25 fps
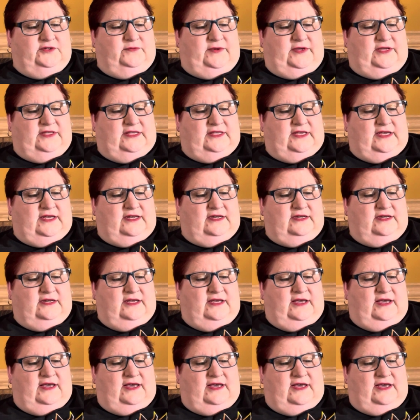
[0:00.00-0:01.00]
me that
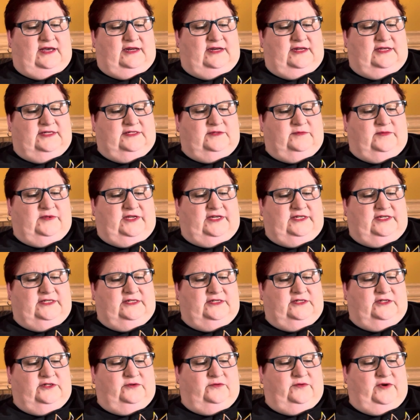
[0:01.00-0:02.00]
it is a
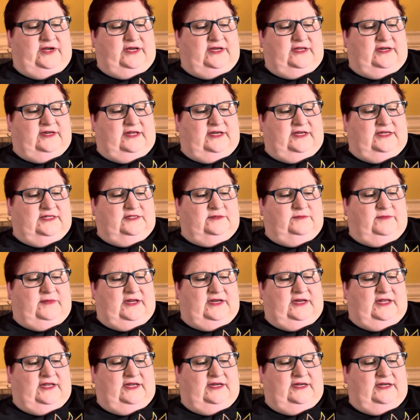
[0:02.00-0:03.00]
blessing to recognize my
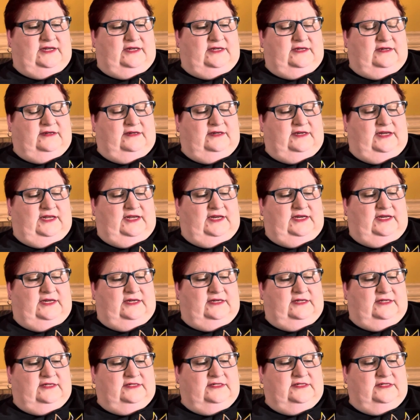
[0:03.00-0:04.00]

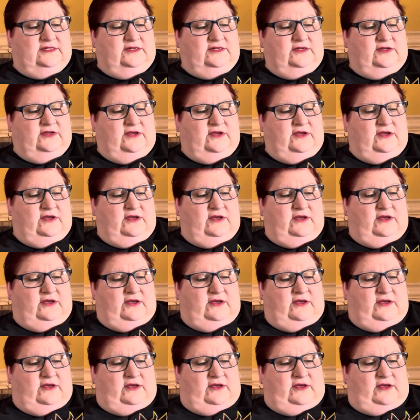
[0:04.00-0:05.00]
neediness.
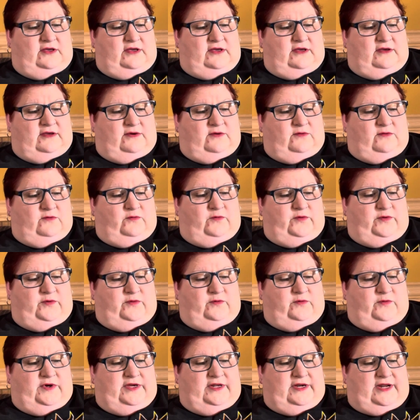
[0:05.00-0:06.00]

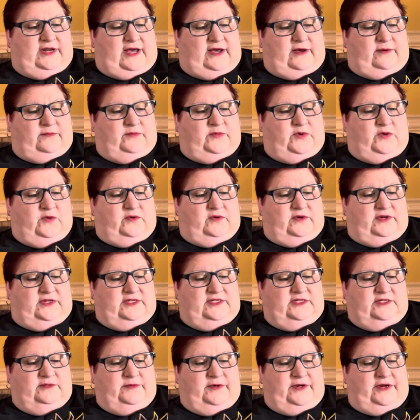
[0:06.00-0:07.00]
When I'm poor in
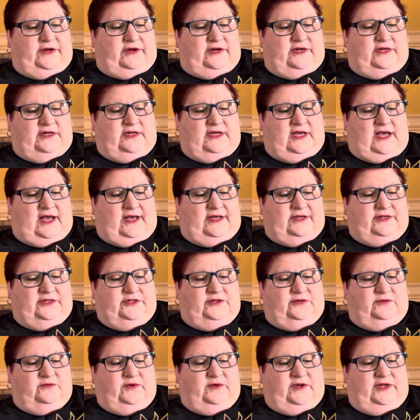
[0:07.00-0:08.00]
spirit, I
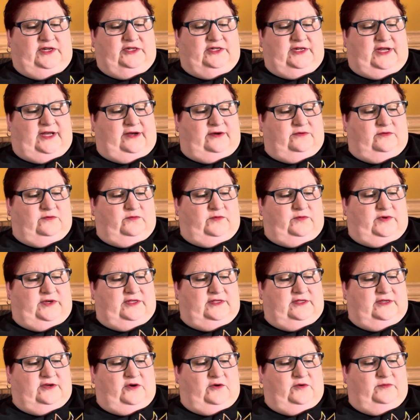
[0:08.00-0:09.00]
should reach out
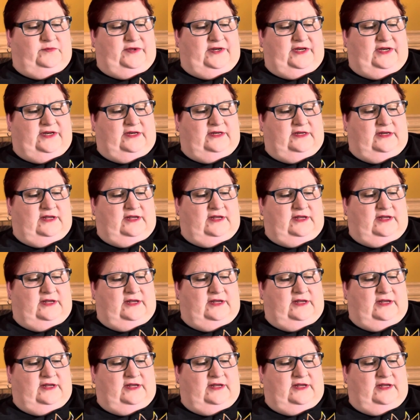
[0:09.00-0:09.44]
with open